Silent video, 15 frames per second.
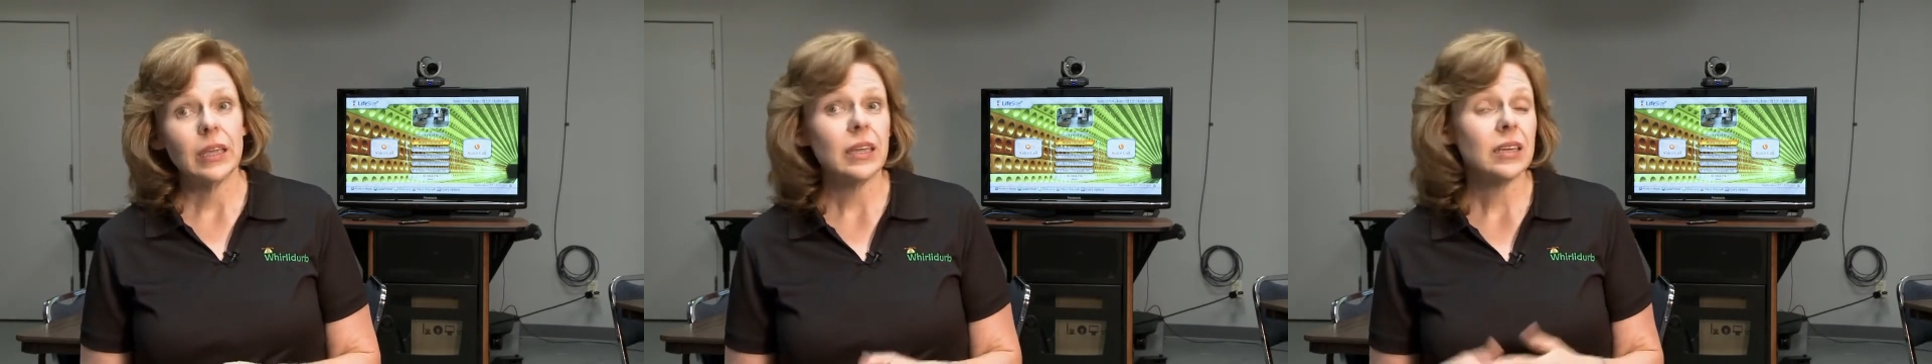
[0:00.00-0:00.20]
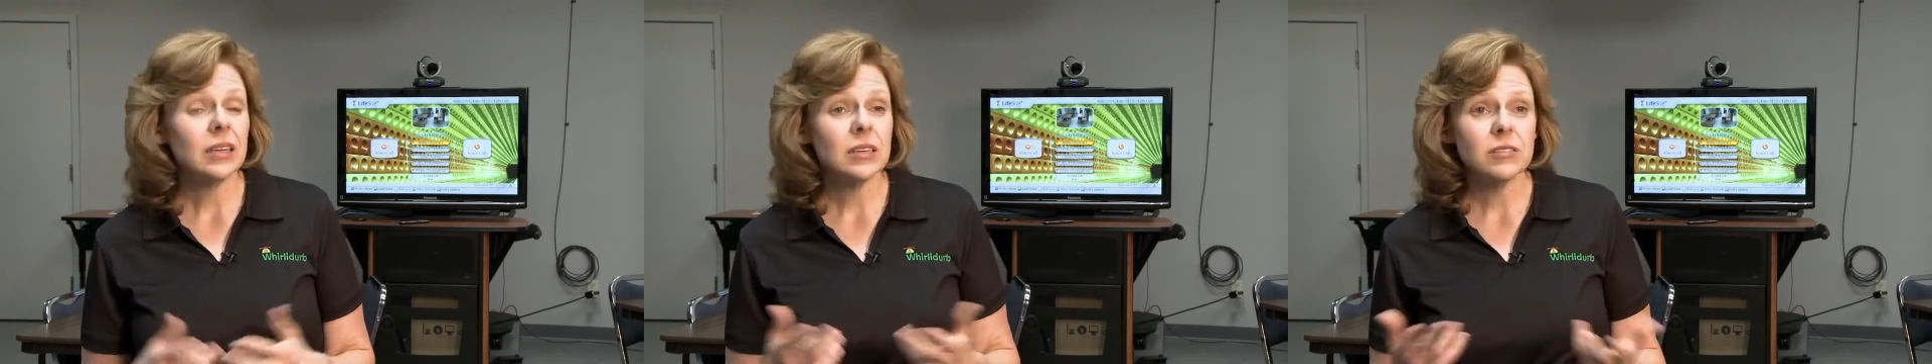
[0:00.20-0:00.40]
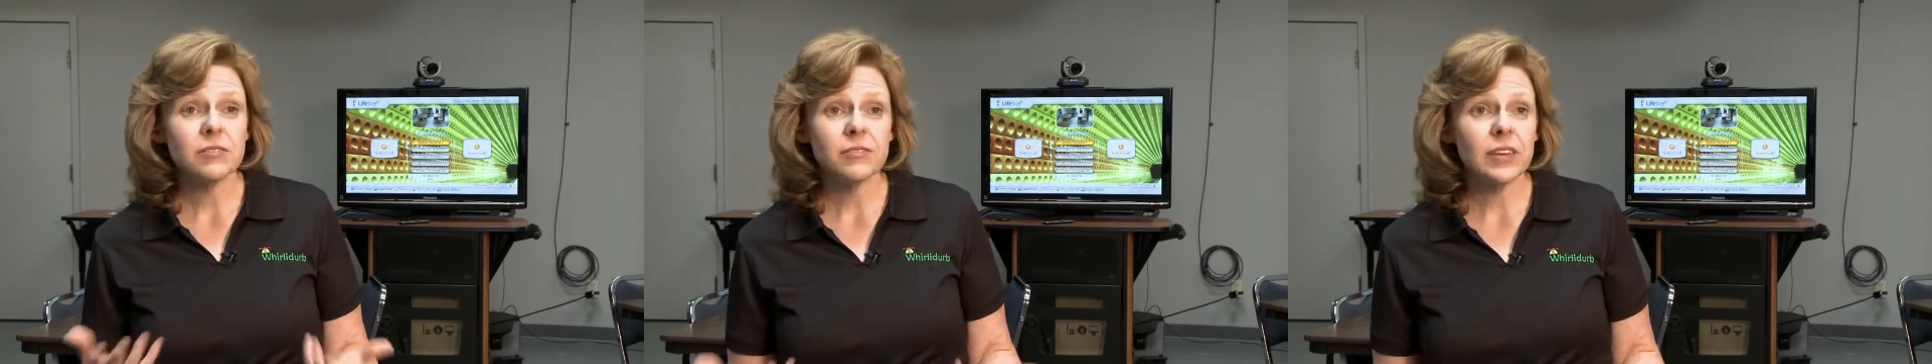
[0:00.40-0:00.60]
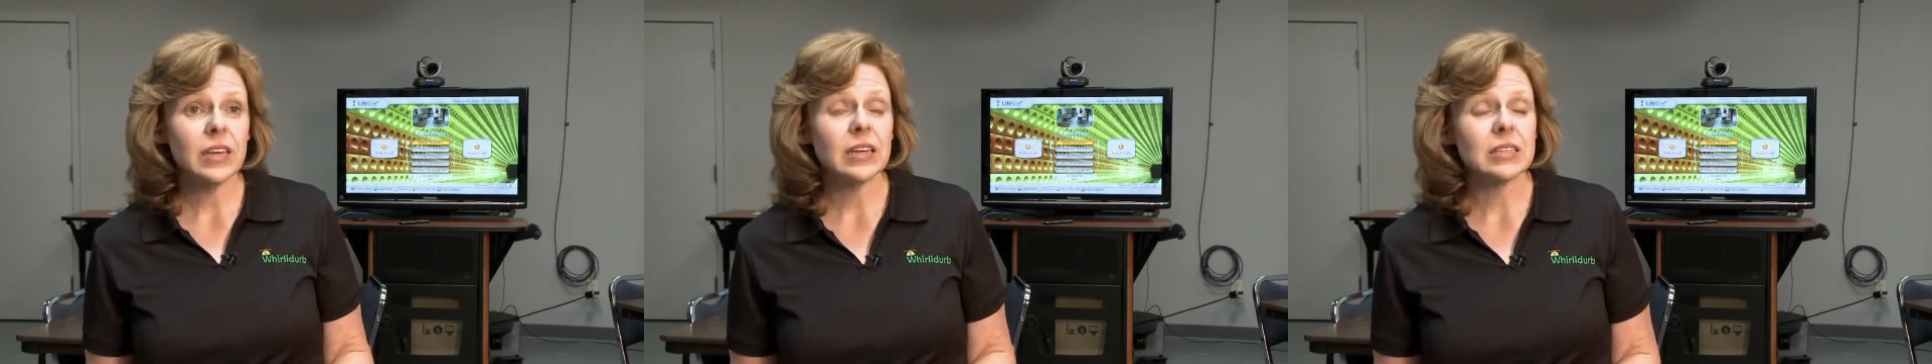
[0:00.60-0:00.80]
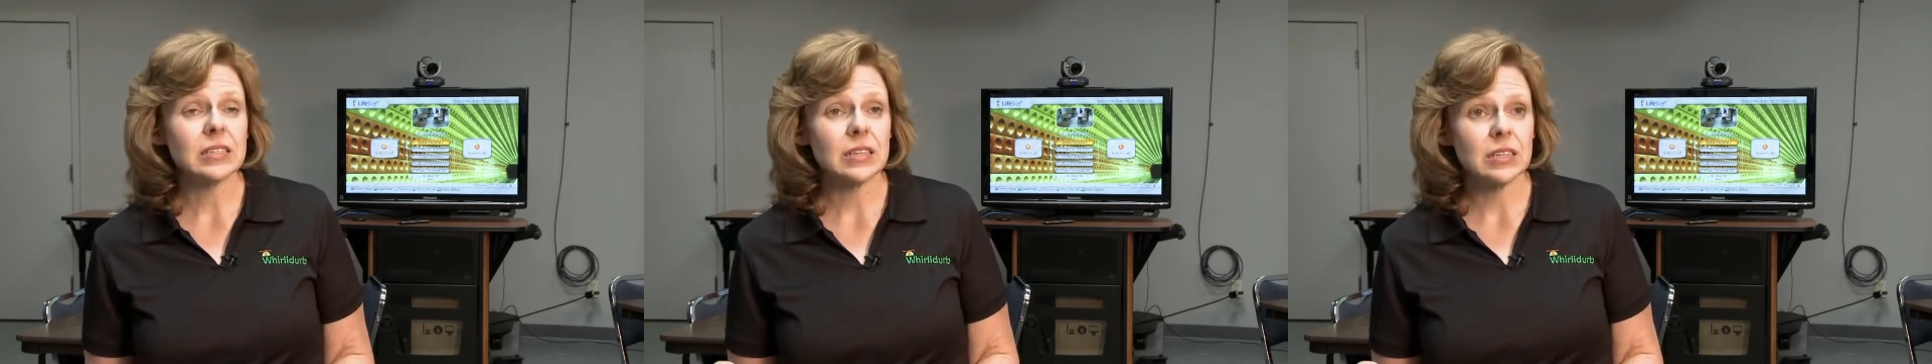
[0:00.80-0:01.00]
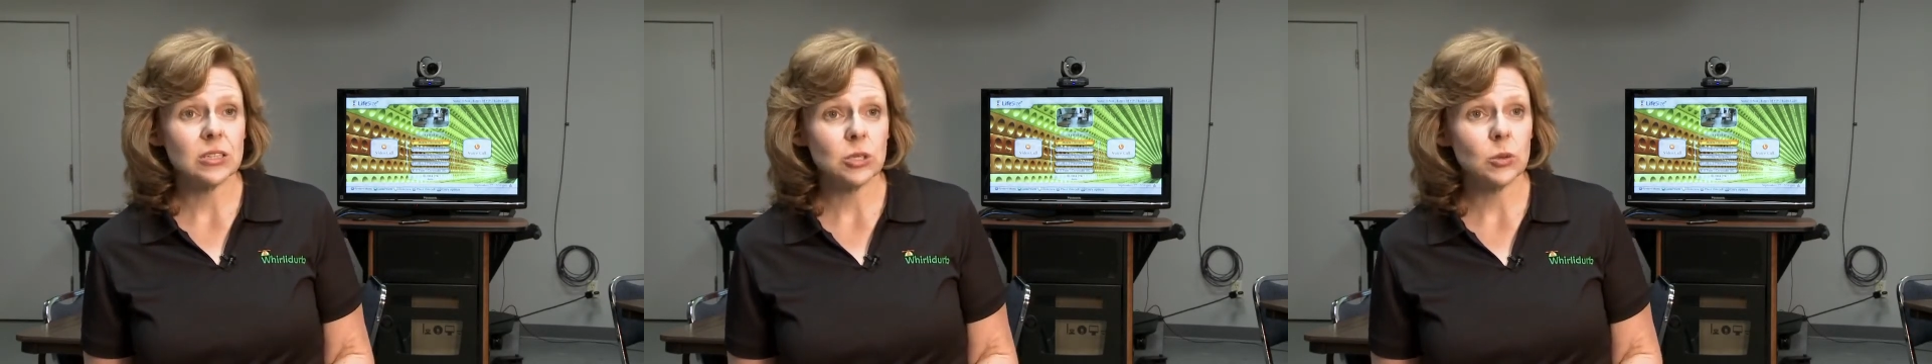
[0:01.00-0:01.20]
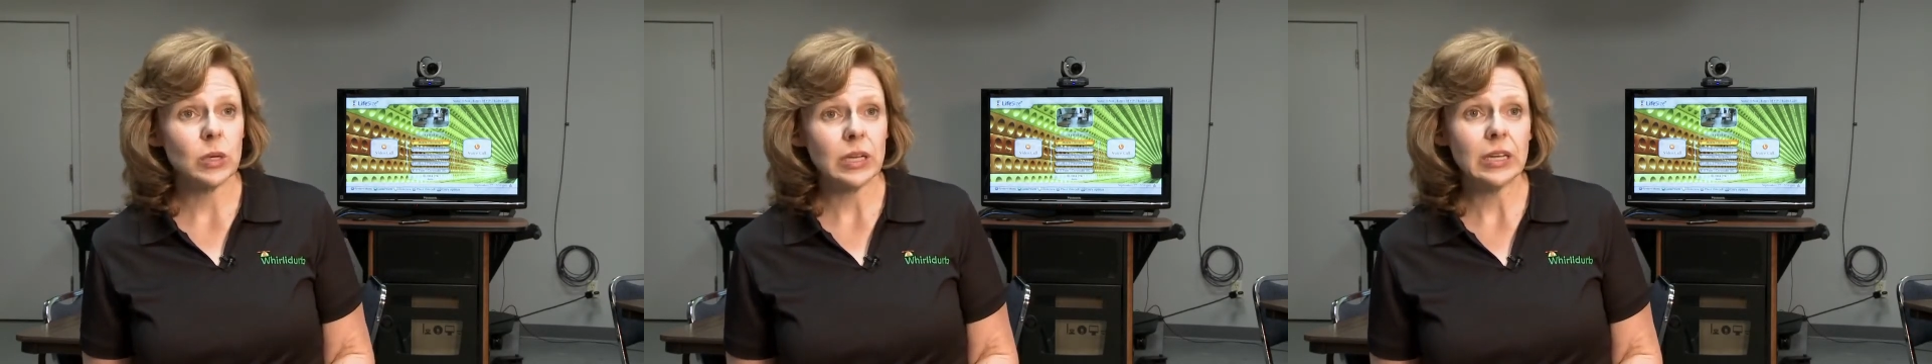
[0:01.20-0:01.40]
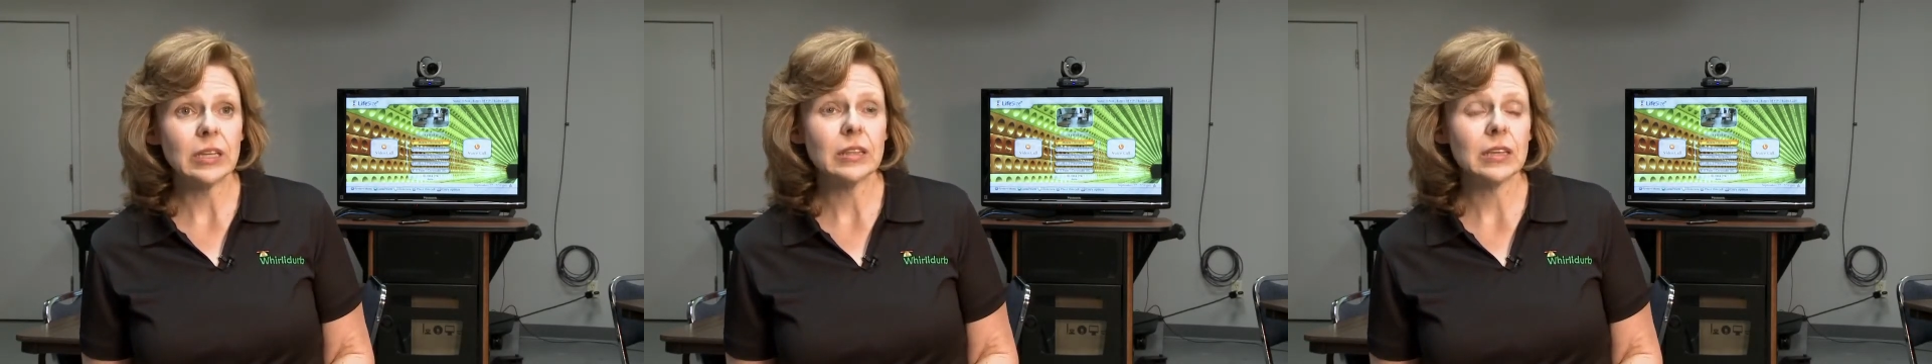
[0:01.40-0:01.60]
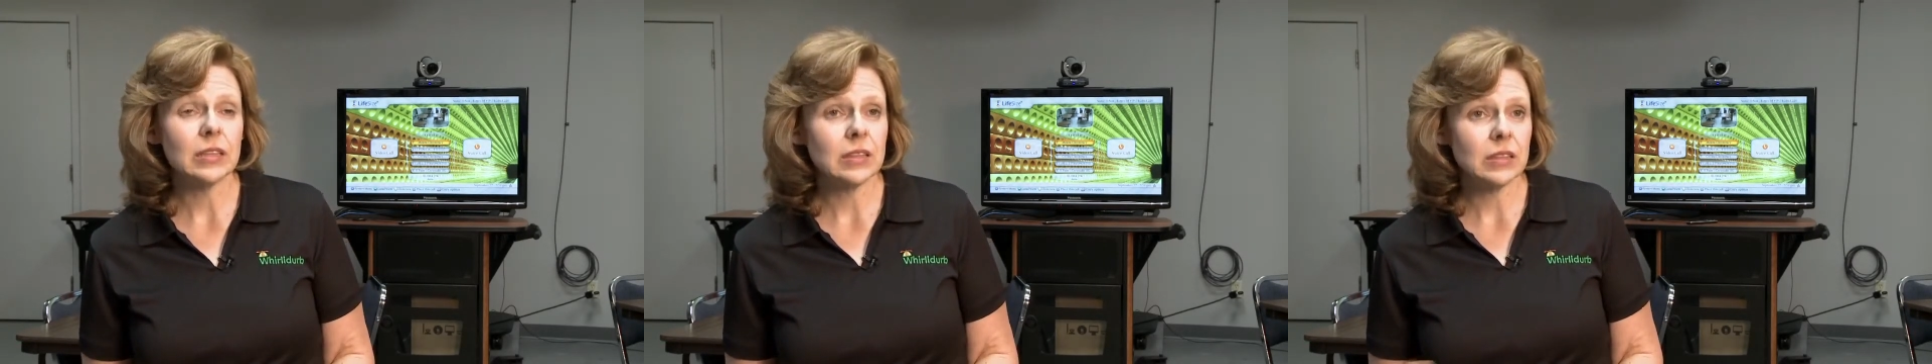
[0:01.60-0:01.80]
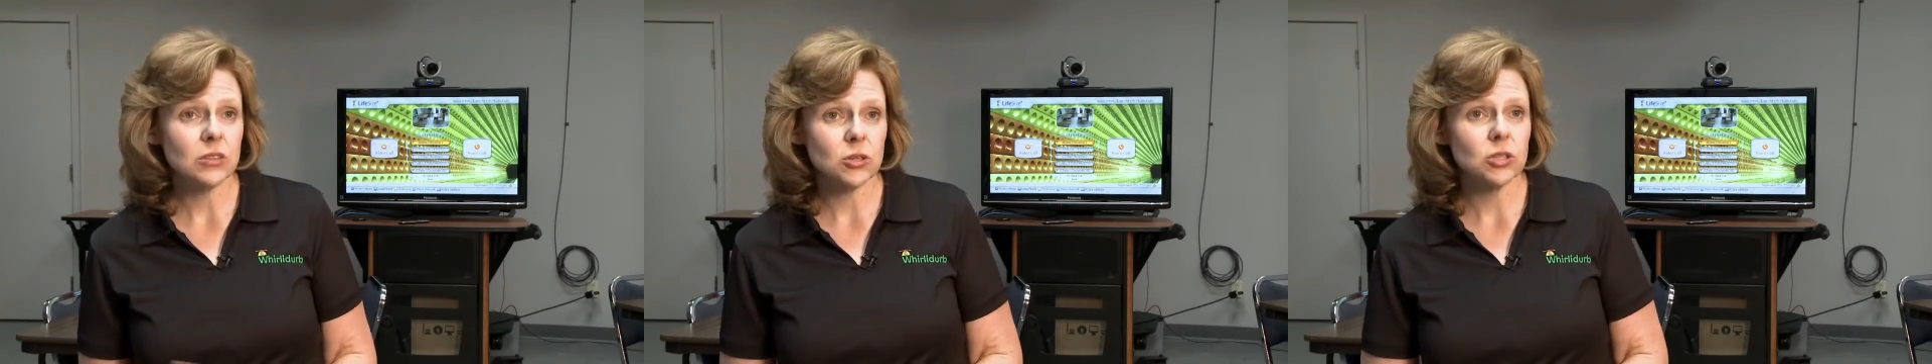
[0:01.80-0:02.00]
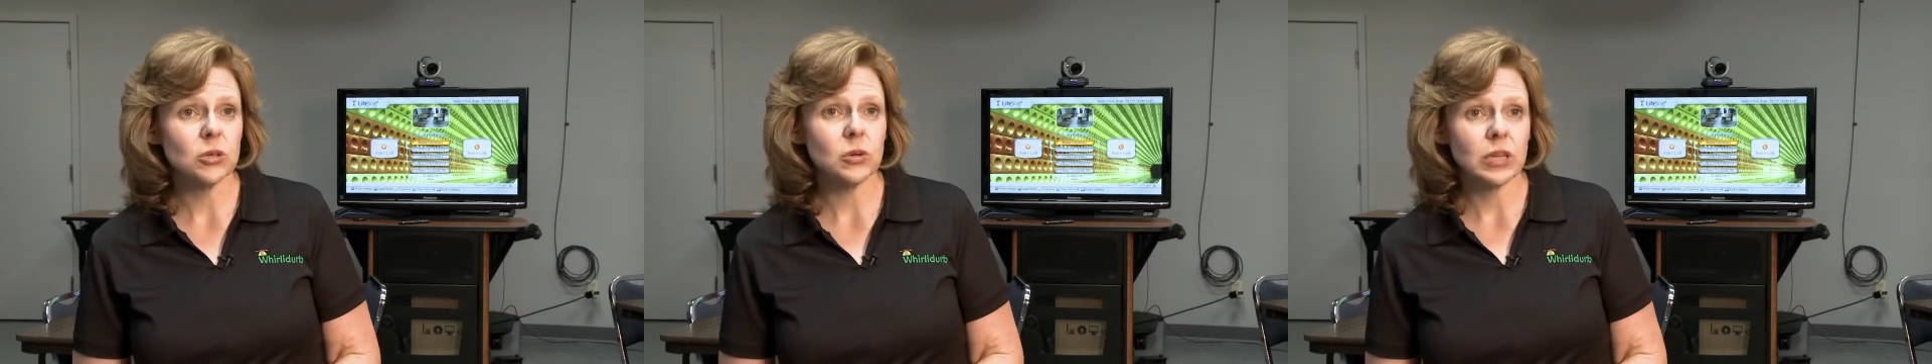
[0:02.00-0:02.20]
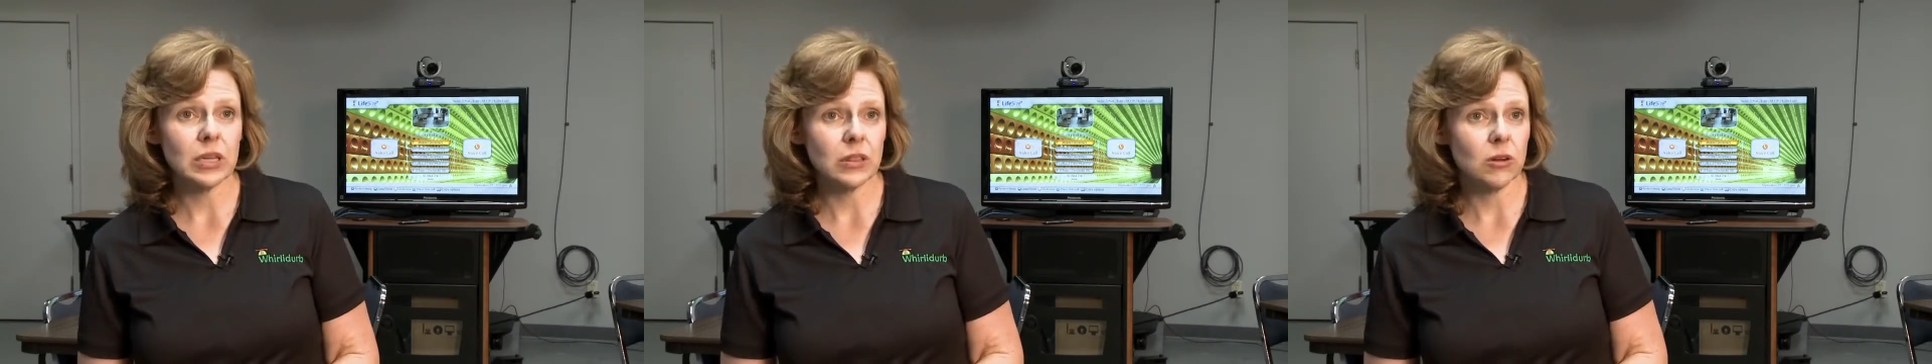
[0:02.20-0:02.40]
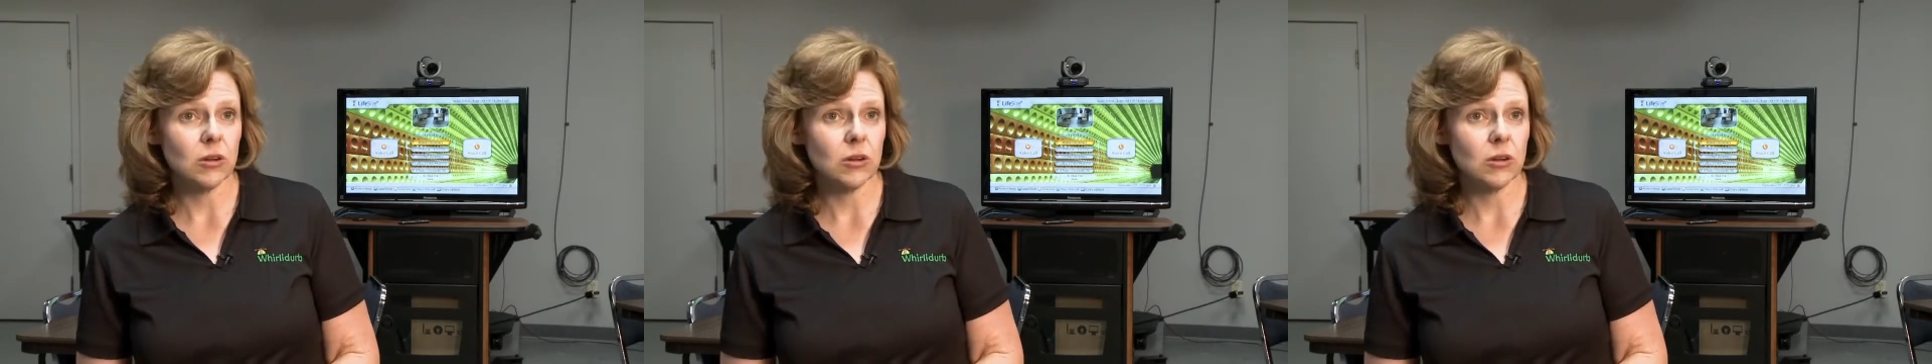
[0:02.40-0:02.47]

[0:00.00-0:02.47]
it can fit into anything that they're doing in